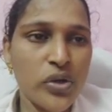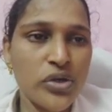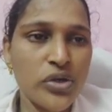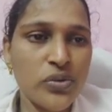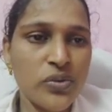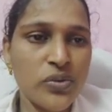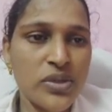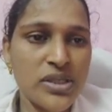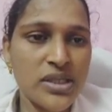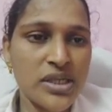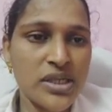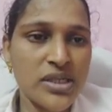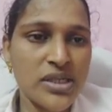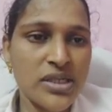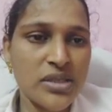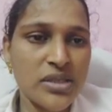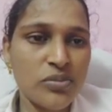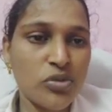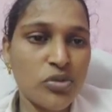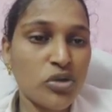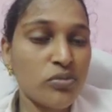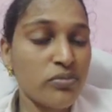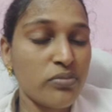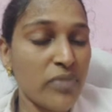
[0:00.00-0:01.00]
to discuss
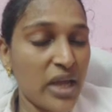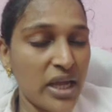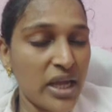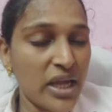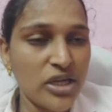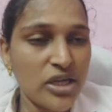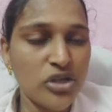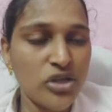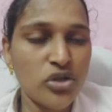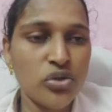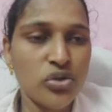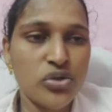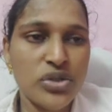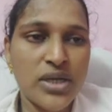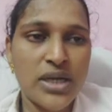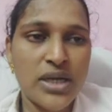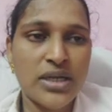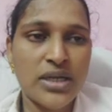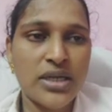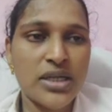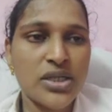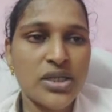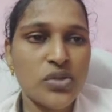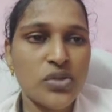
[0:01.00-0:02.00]
about
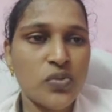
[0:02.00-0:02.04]
magnetostatics,